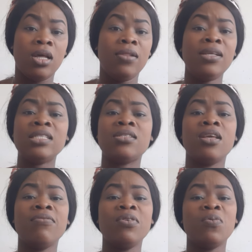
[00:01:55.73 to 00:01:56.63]
This,
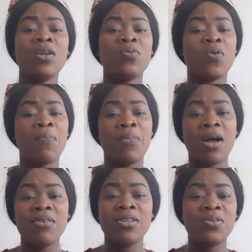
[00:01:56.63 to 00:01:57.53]
even when you are
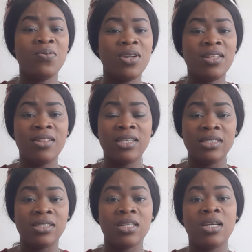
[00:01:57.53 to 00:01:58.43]
married, you need
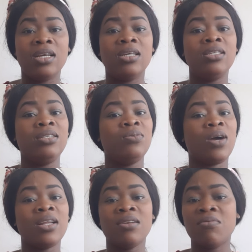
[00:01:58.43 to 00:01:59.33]
this.
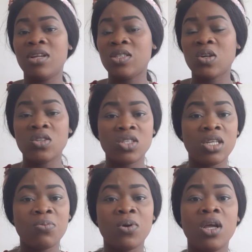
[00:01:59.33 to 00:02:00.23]
You are in a
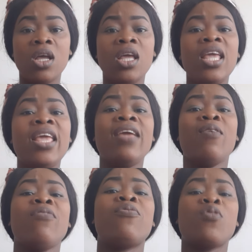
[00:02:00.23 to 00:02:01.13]
relationship.
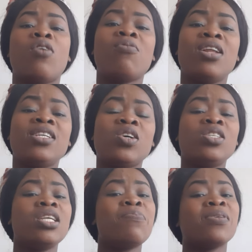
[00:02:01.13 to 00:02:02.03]
If your
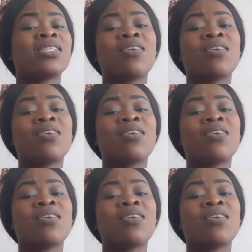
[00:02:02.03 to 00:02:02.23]
relationship is